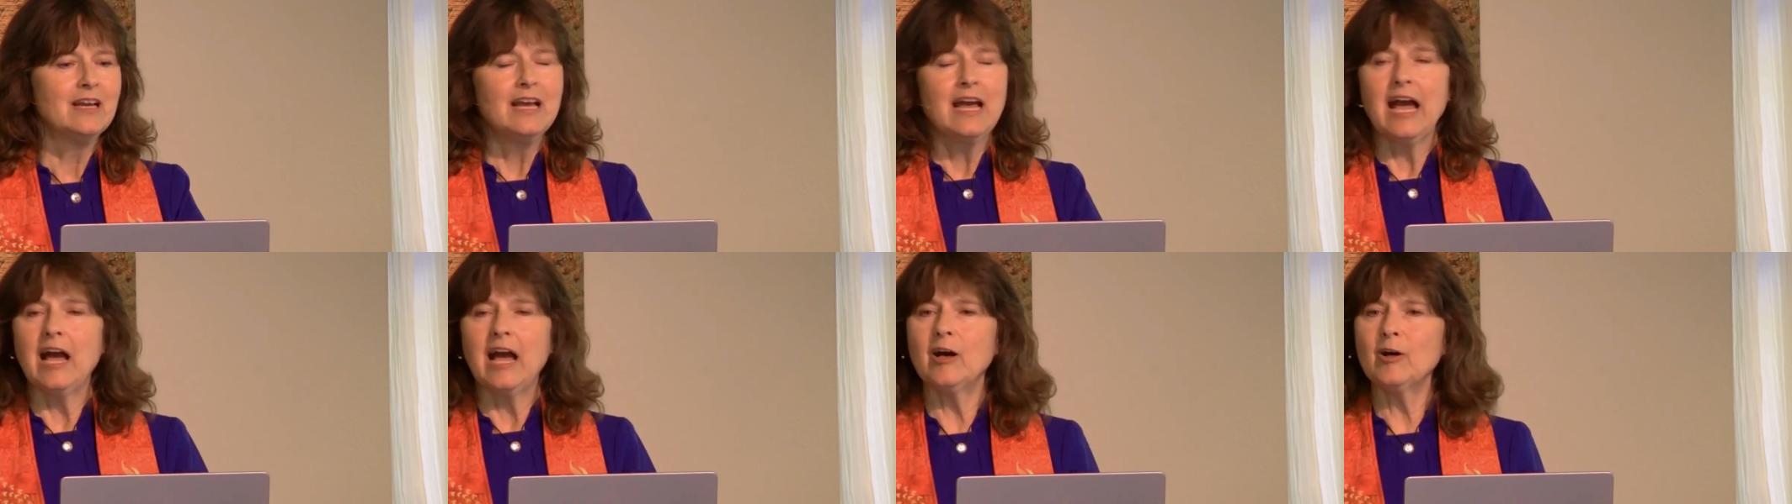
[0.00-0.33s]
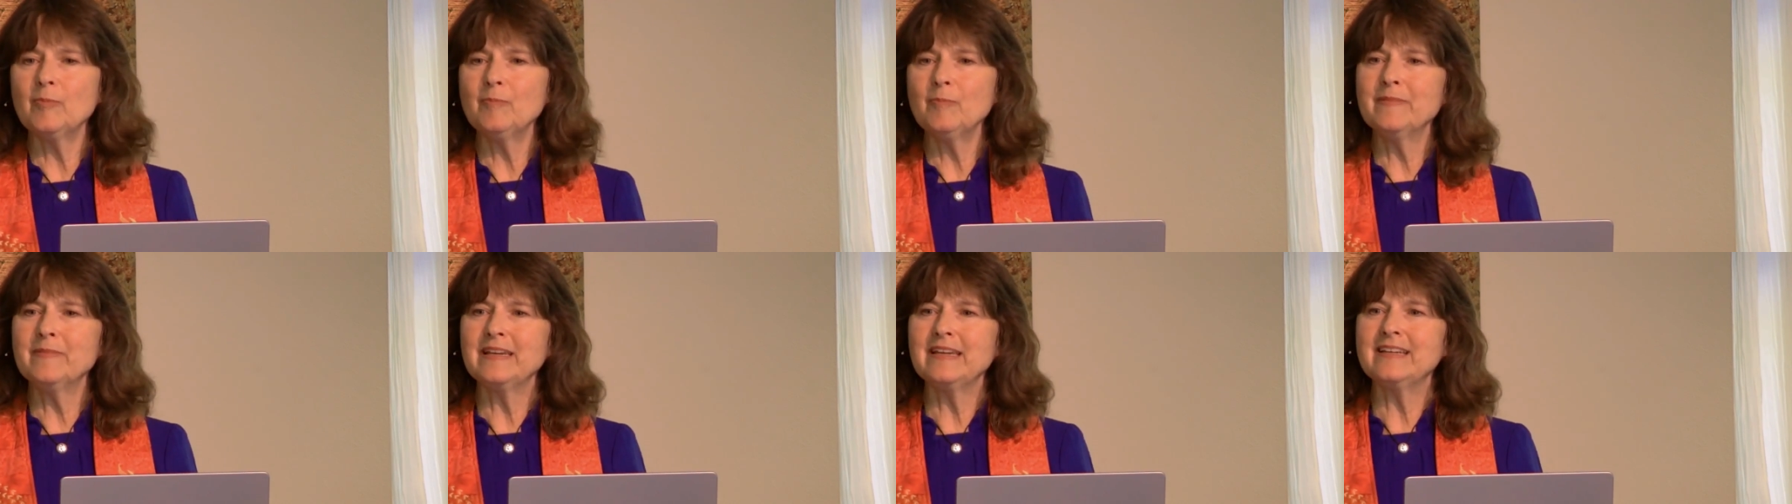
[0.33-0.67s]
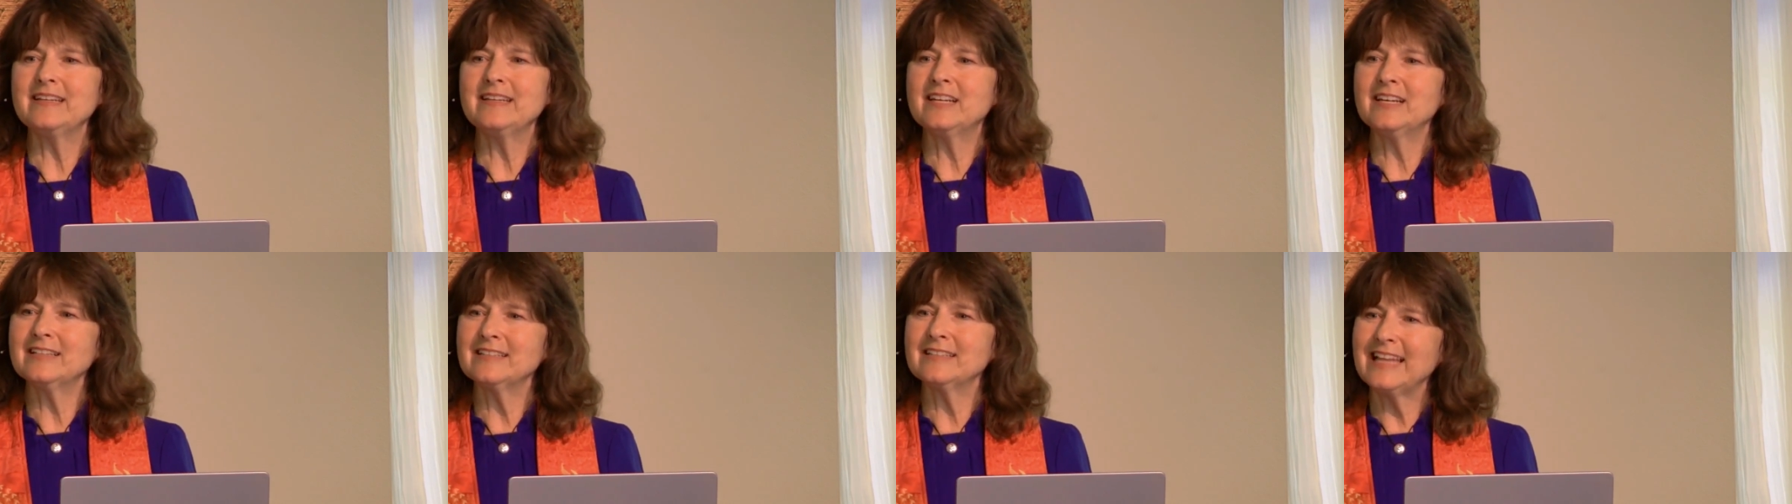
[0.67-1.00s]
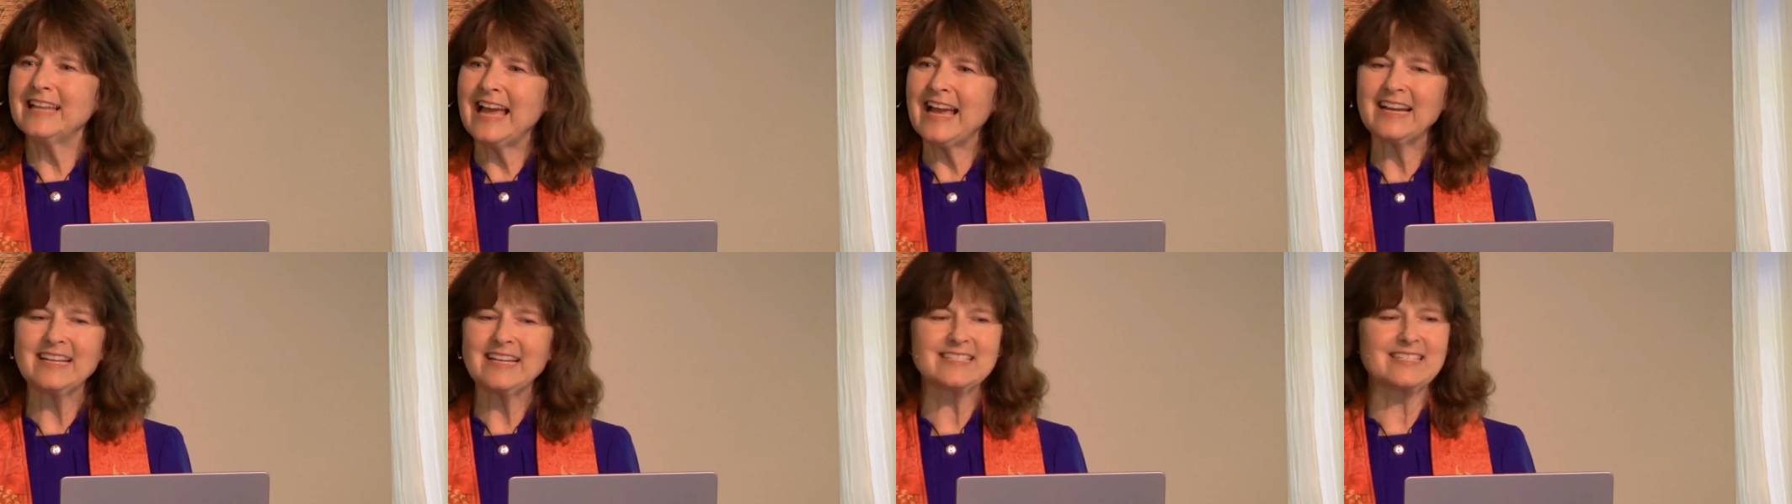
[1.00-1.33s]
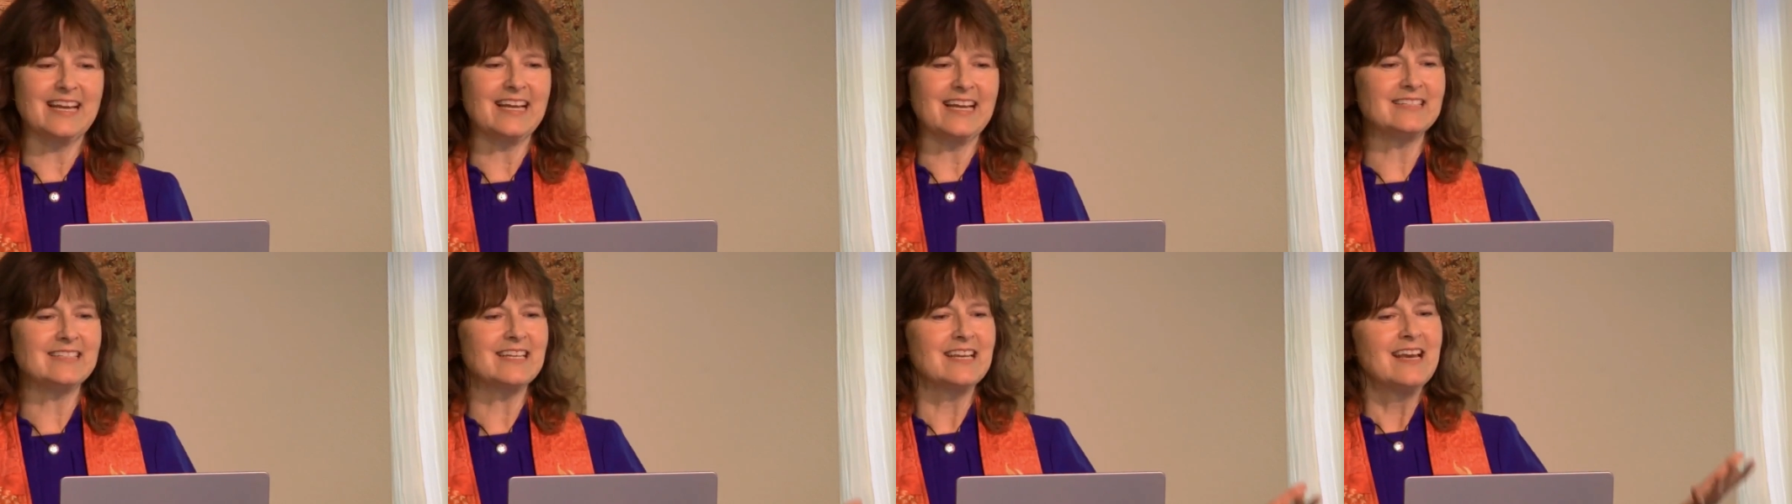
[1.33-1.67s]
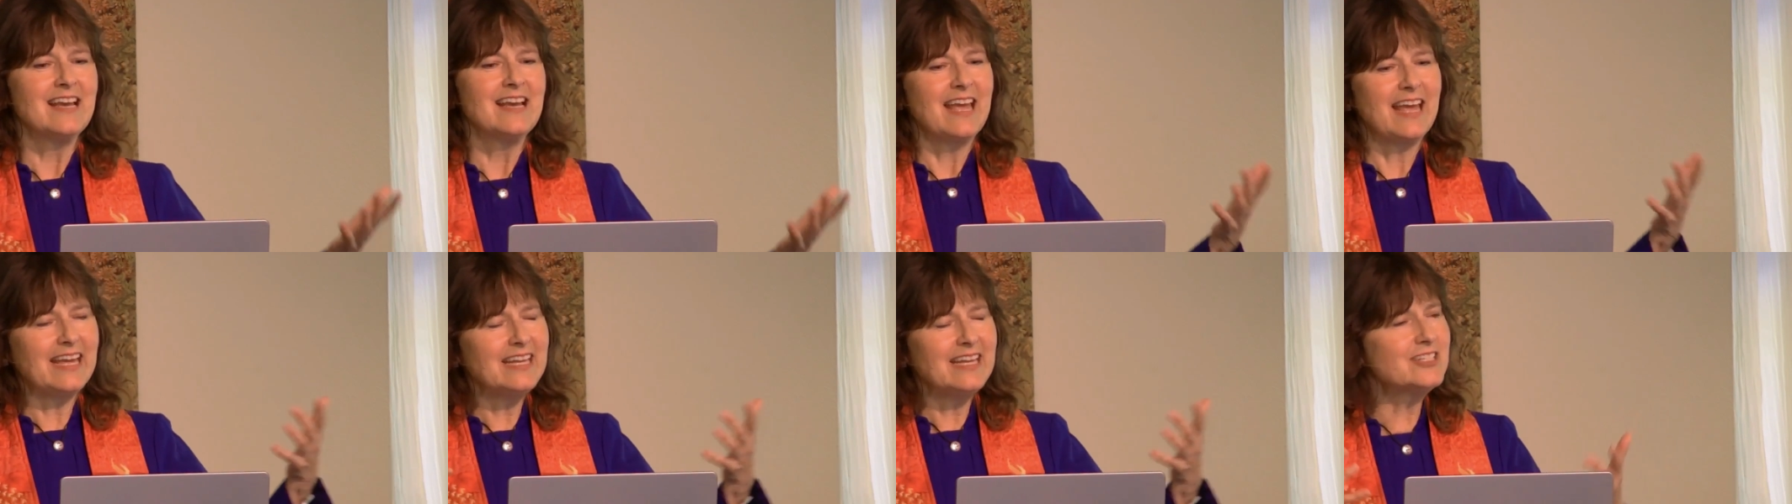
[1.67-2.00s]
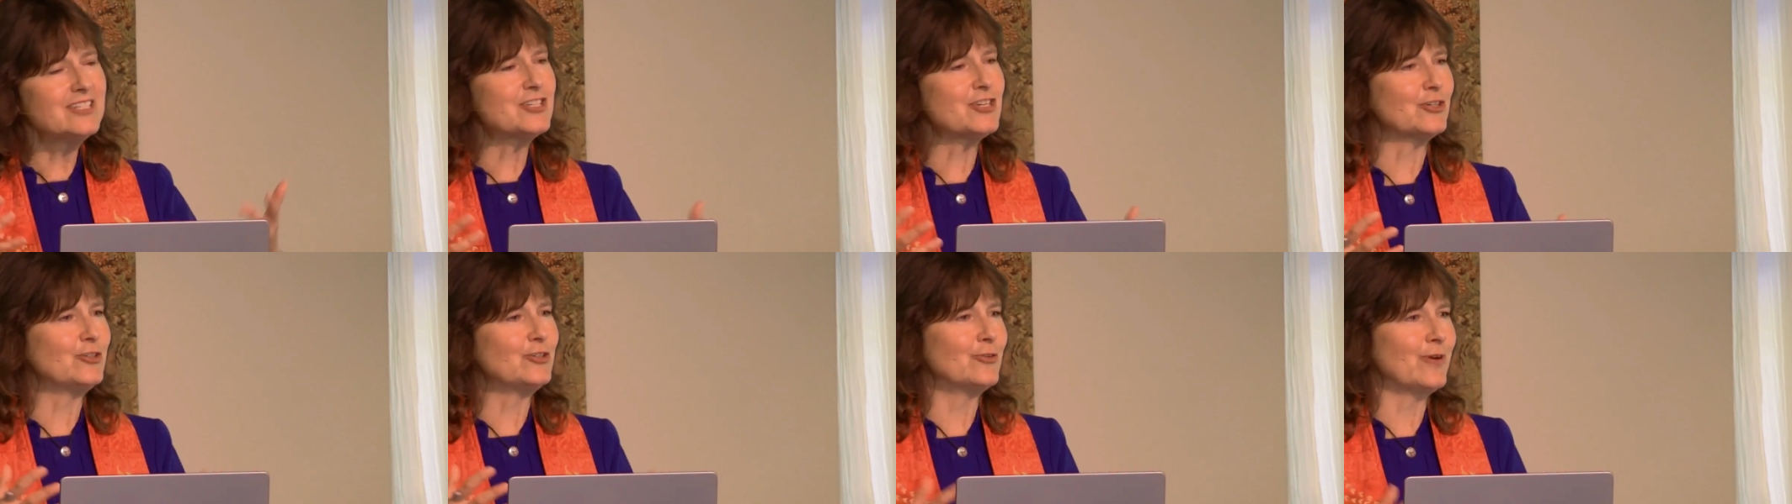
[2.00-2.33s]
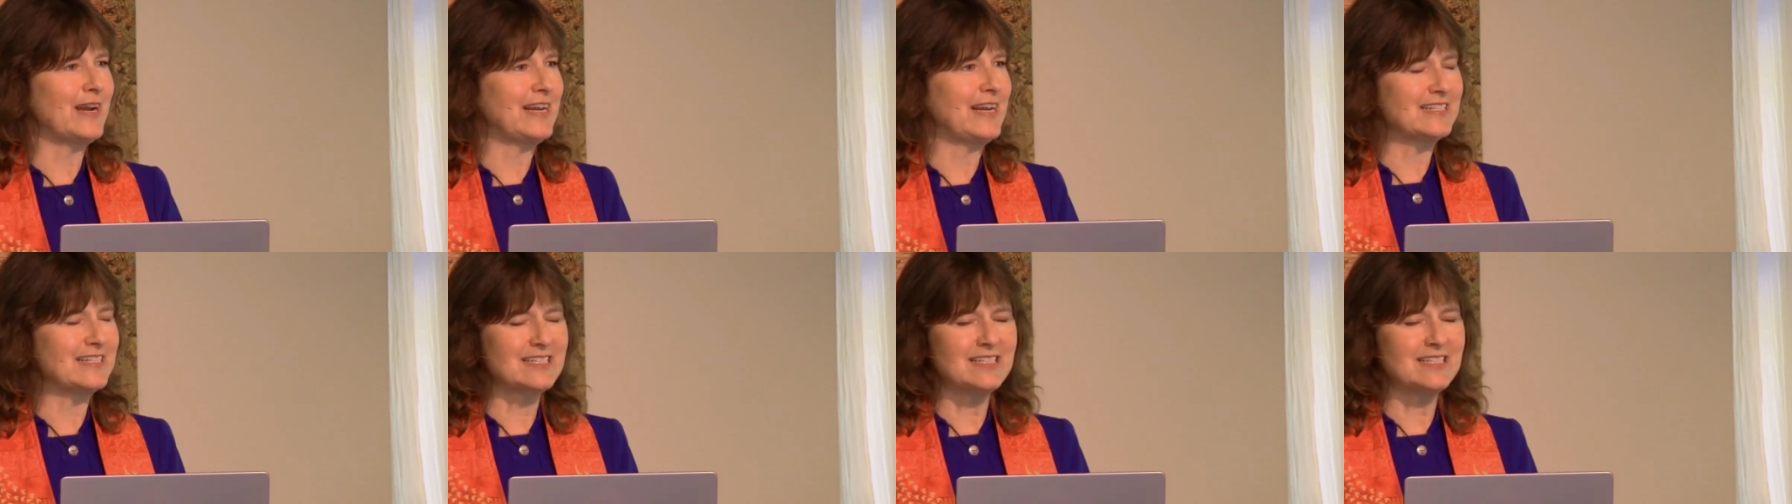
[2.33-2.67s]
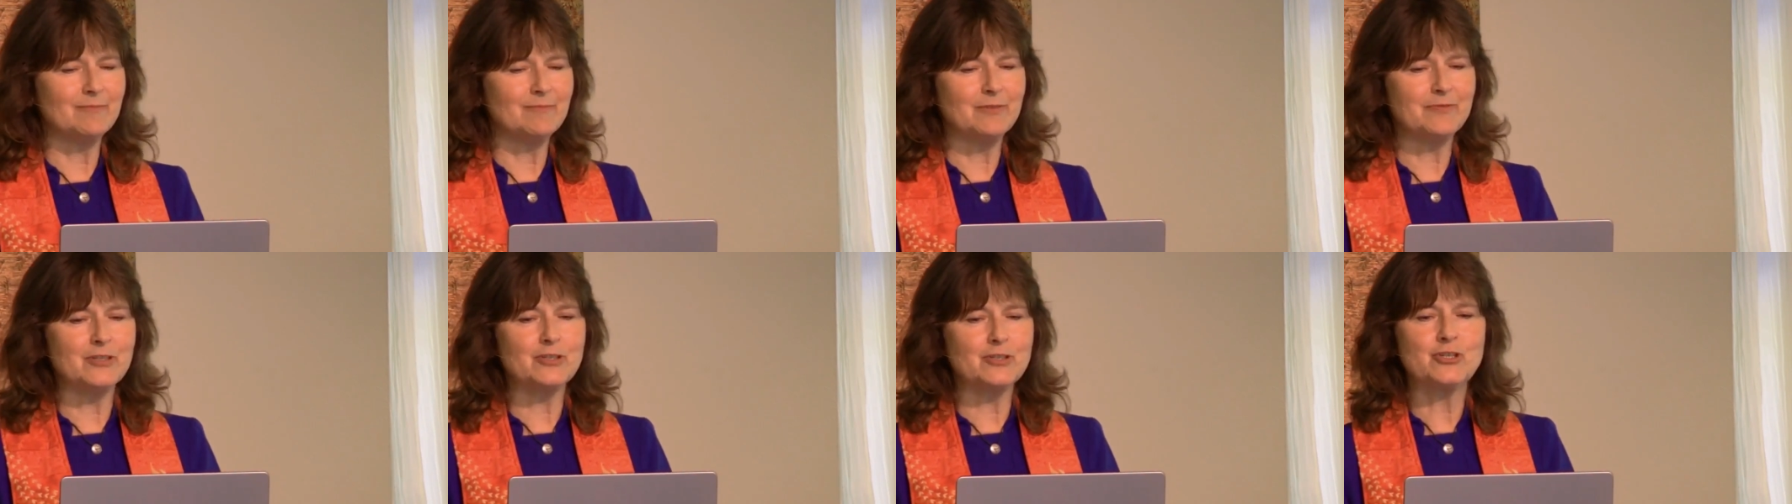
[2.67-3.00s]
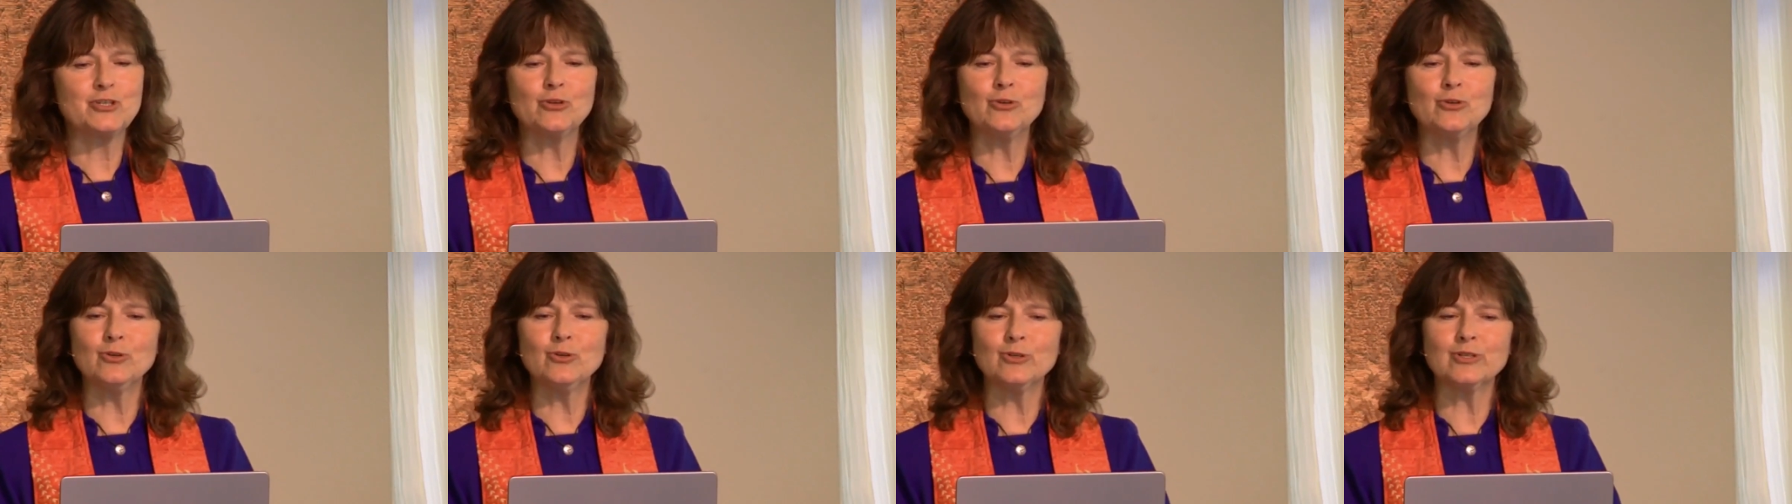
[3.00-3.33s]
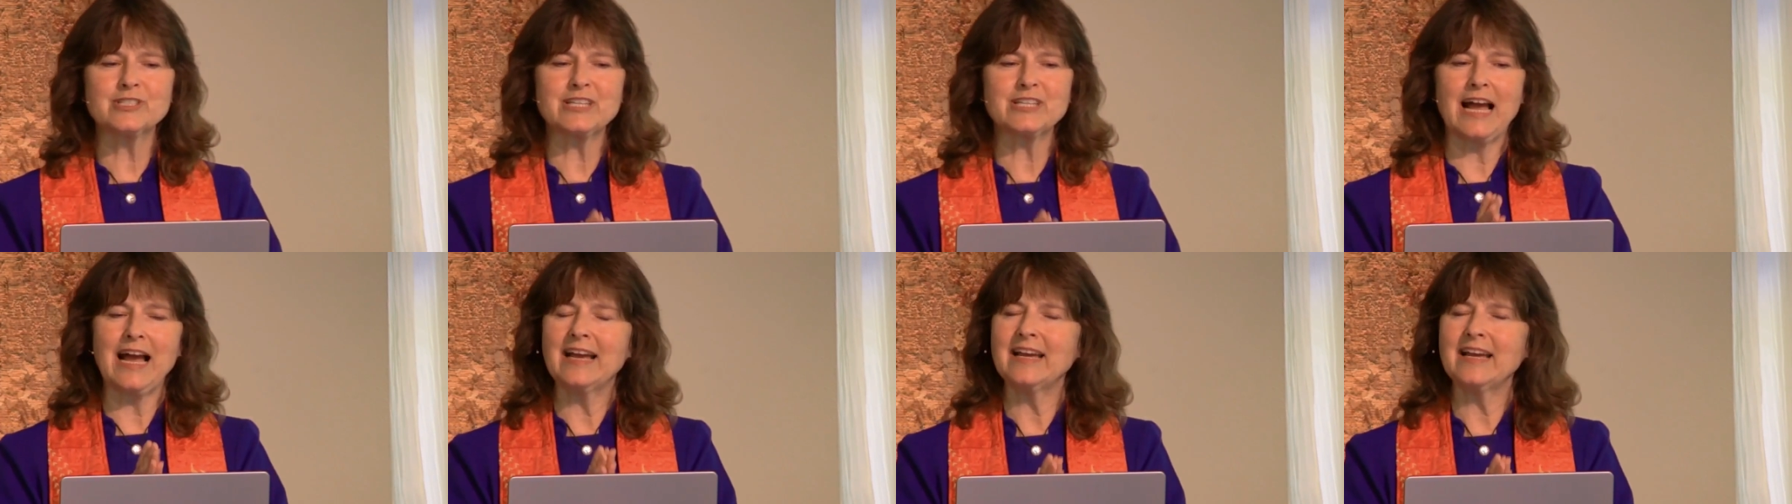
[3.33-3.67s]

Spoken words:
helped me collect and integrate some of the jewels I